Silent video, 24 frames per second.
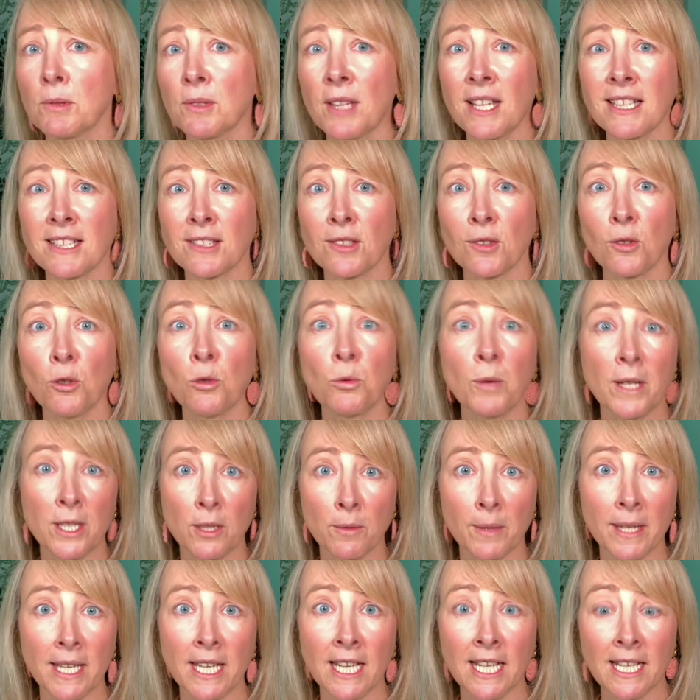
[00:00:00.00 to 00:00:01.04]
That's all we're
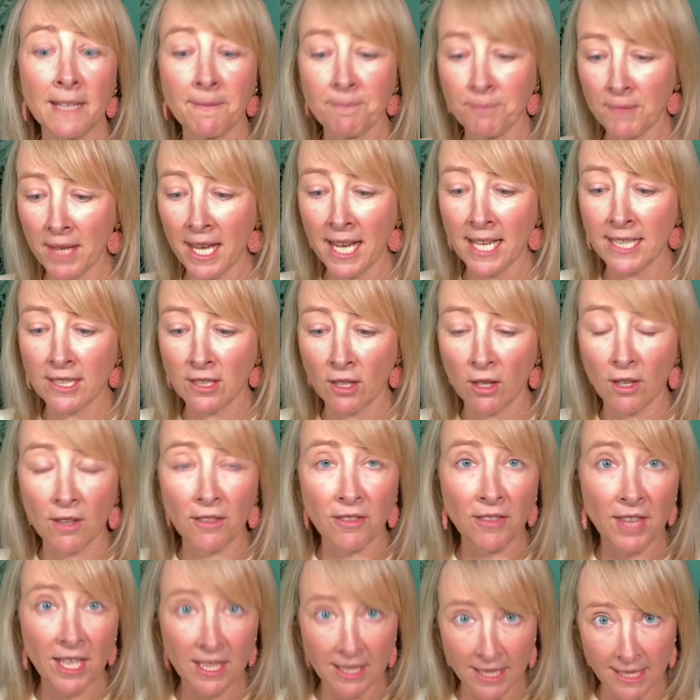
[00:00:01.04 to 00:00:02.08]
doing here, and I
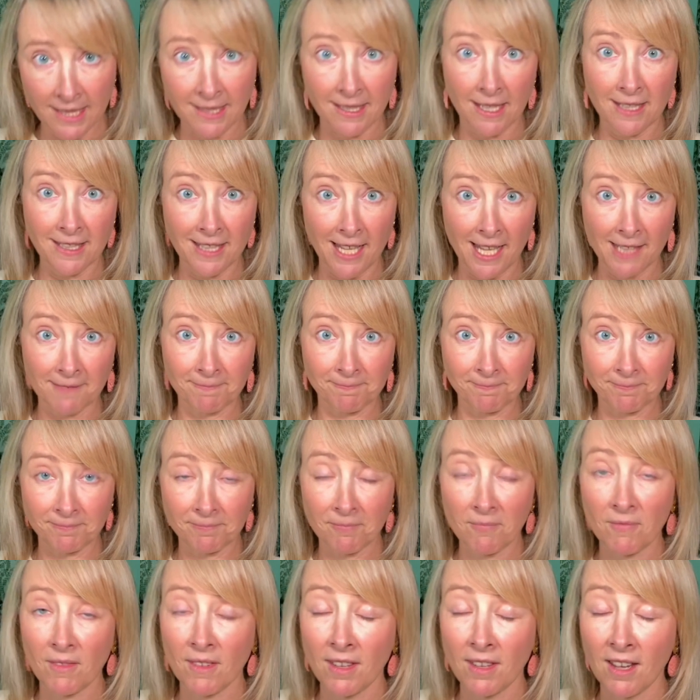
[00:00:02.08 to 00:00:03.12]
think this does that.
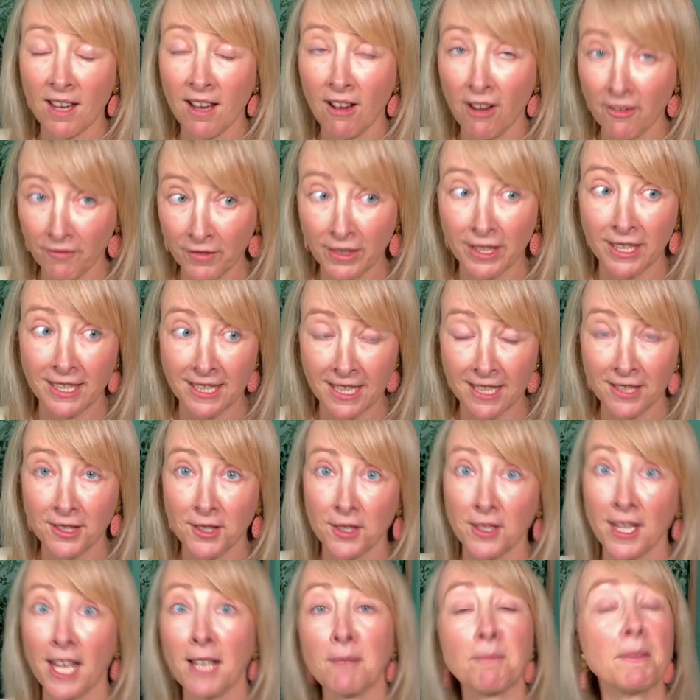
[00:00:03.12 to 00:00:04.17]
I feel it does do
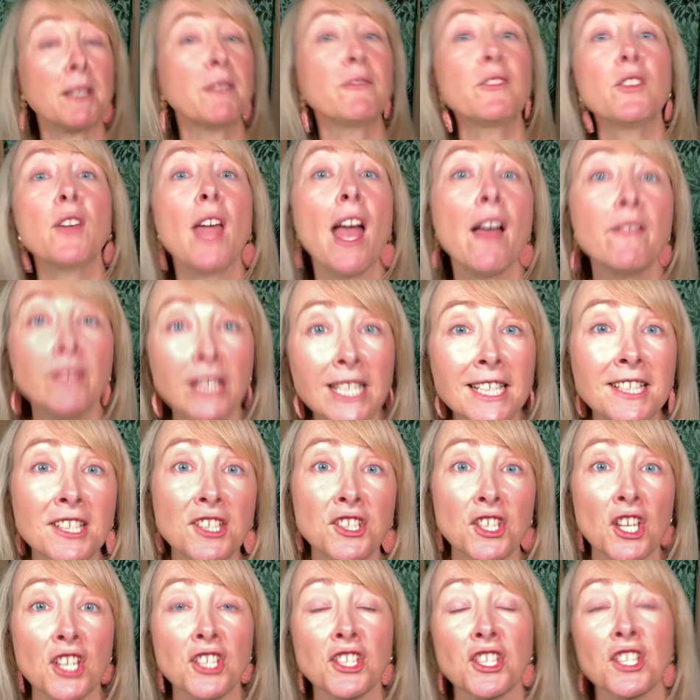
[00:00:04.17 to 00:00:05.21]
that. But if you have any
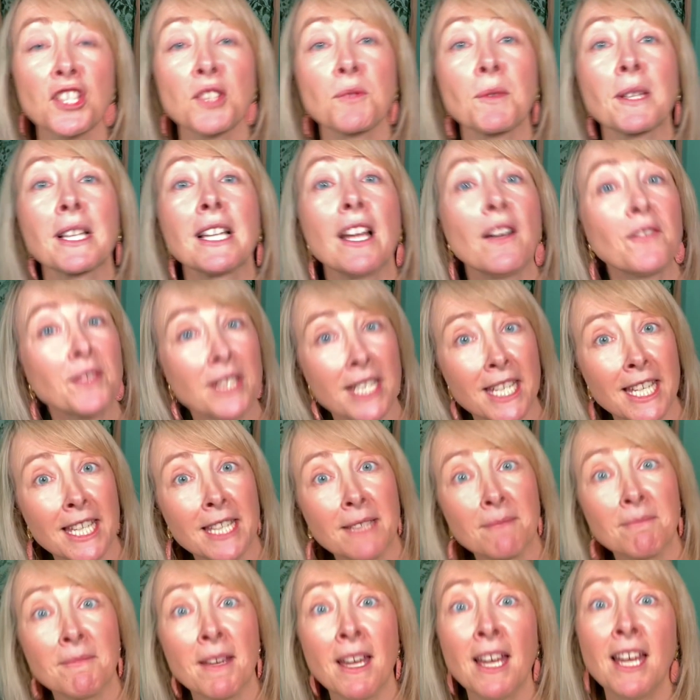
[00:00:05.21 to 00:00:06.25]
suggestions, we'd love to hear
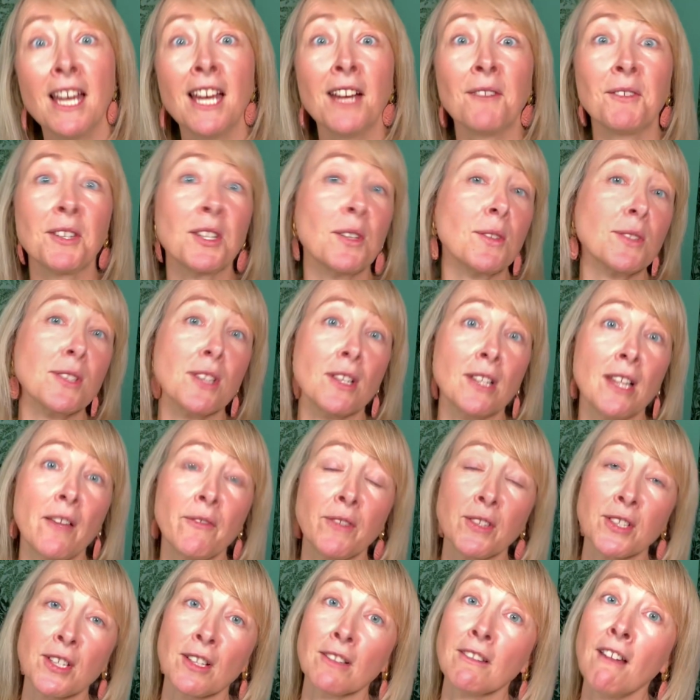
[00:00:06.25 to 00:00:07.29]
them. We'd also love you
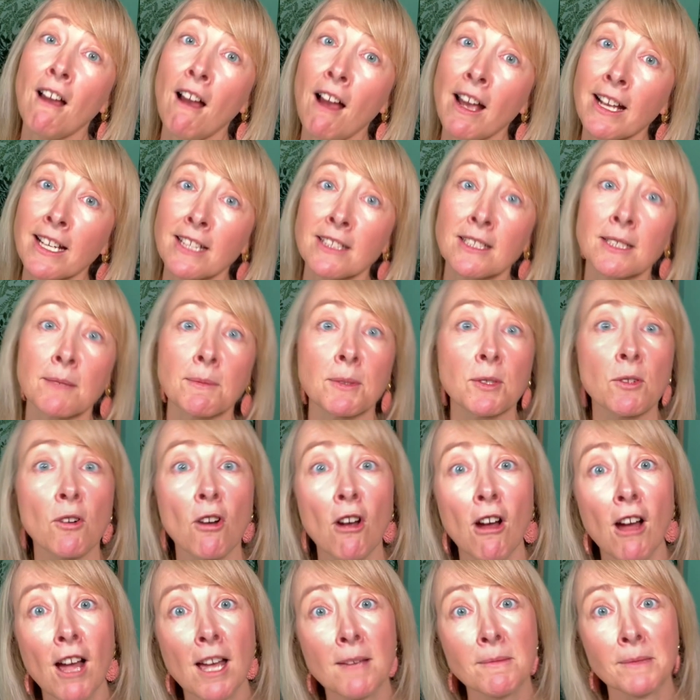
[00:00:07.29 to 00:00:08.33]
to like and
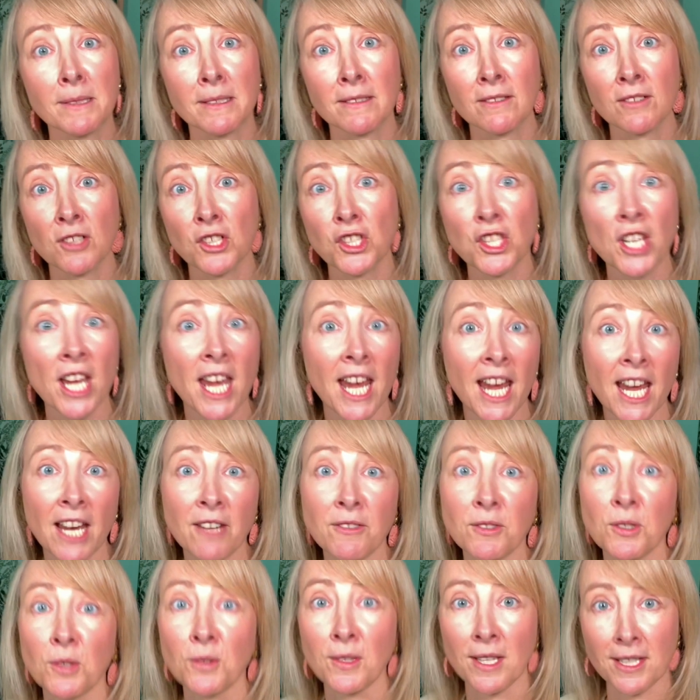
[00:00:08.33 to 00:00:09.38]
subscribe and share
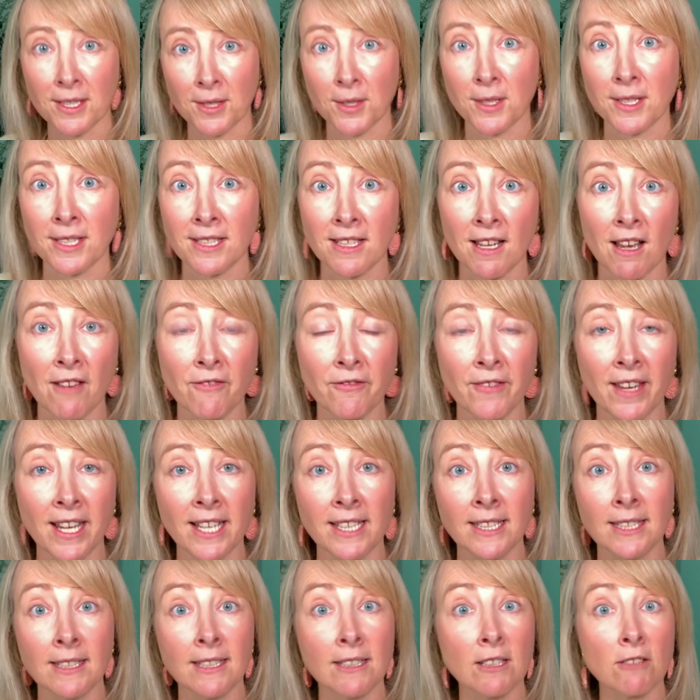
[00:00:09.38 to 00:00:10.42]
and all that sort of stuff,
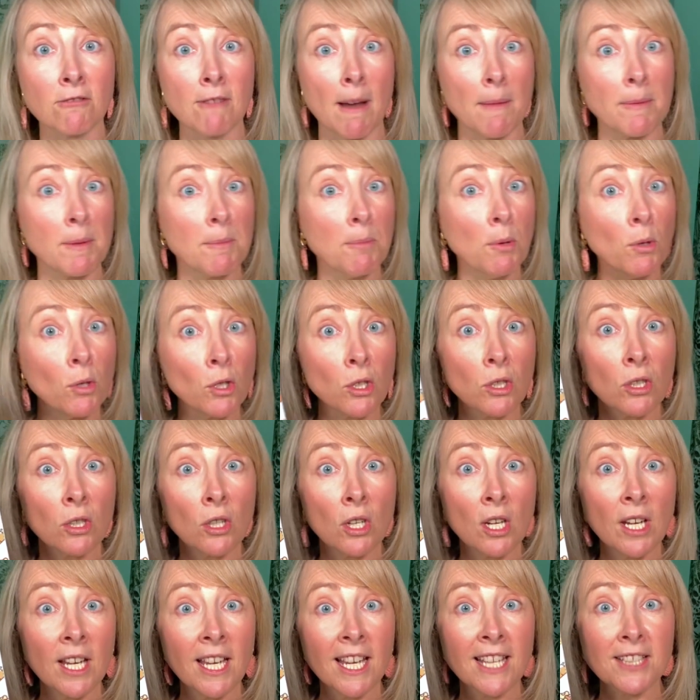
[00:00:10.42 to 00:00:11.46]
and grab the book.
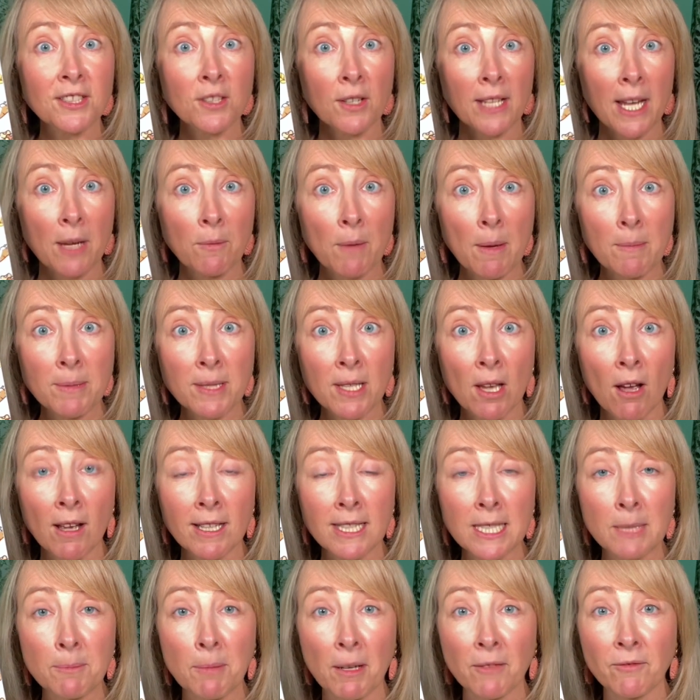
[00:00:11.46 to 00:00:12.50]
It's on our website,
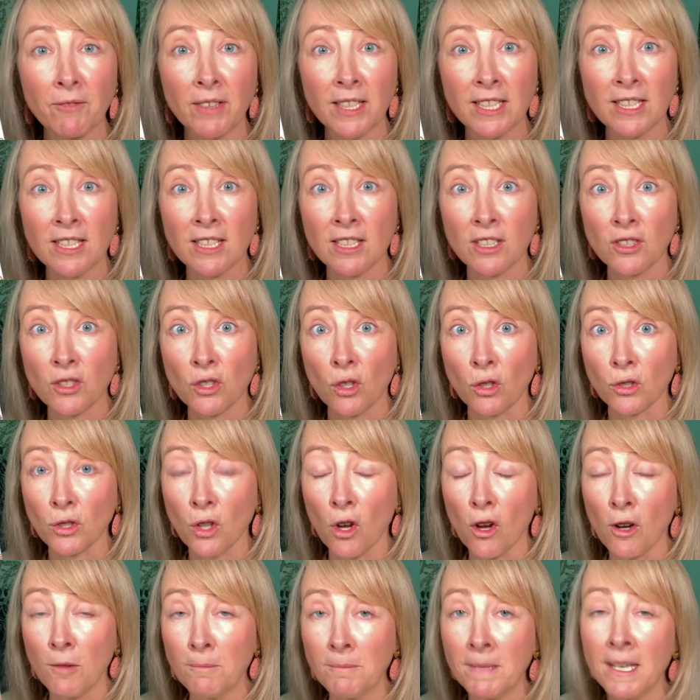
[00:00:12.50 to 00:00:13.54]

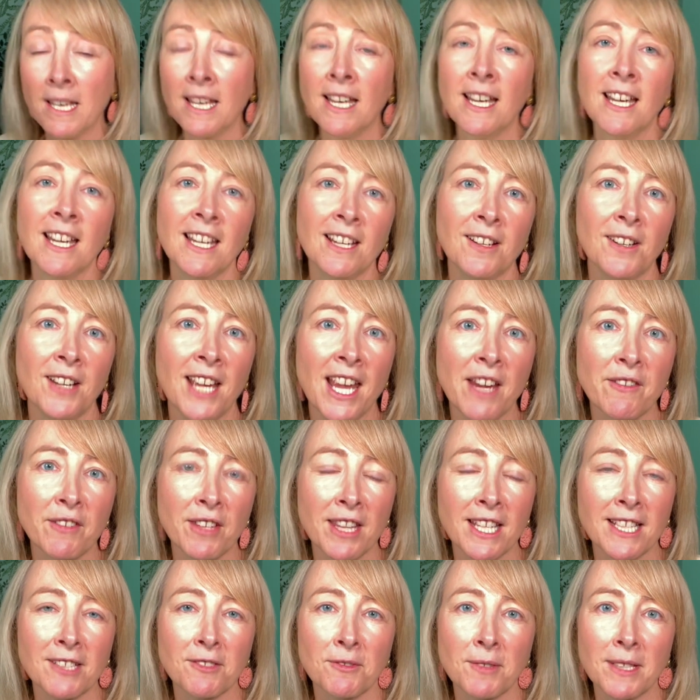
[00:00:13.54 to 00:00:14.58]
spudfit.com.
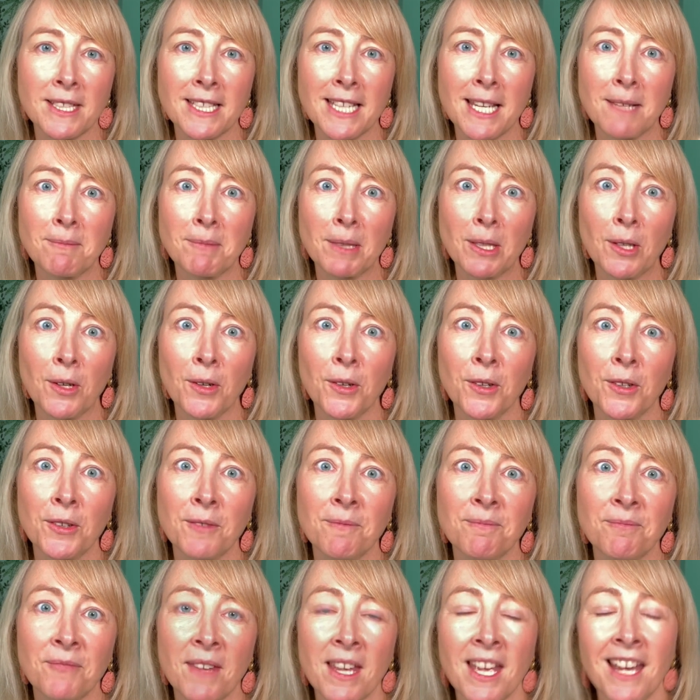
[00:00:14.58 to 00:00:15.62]
Everything's written down below.
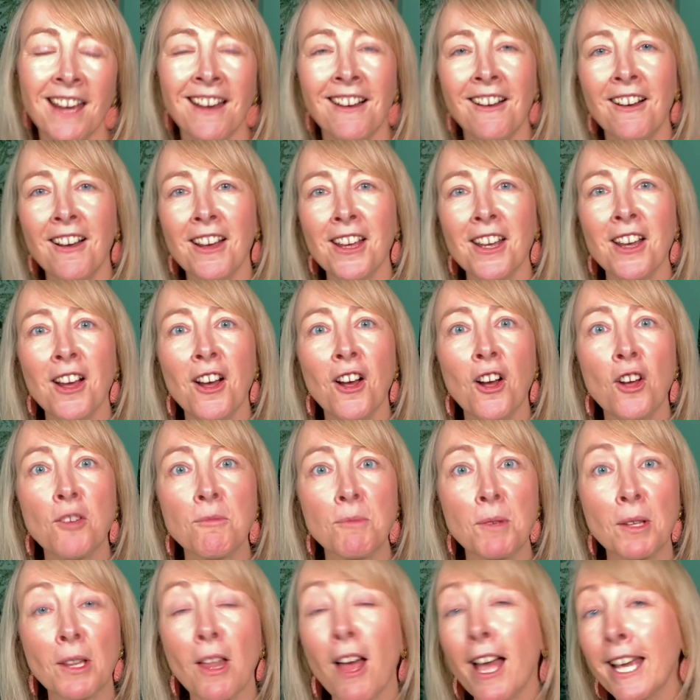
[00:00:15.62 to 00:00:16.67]
I hope
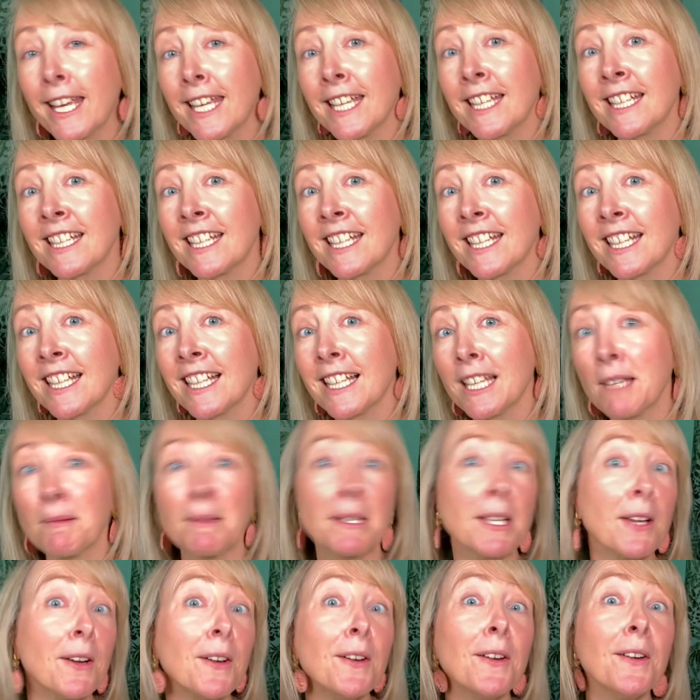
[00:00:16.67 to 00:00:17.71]
you like it. Let me
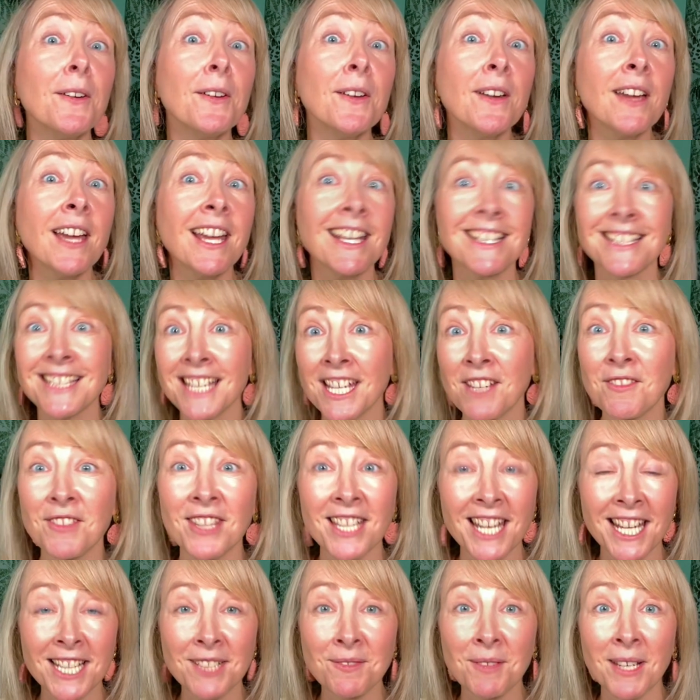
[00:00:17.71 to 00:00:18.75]
know, and see you for the
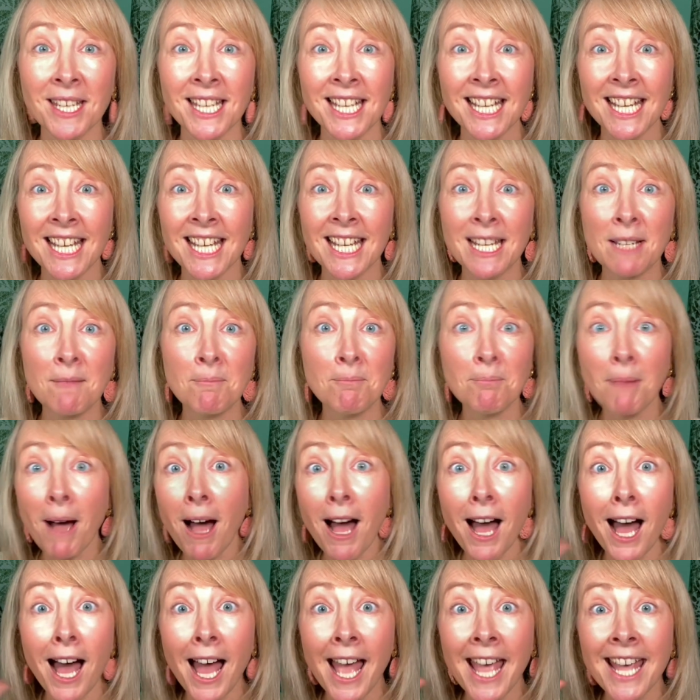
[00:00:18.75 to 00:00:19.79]
next one.
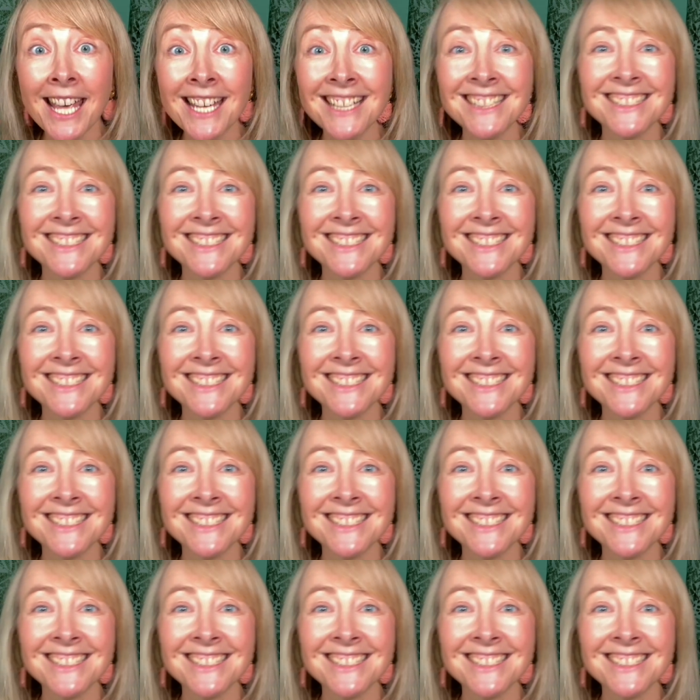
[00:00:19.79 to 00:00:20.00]
Bye.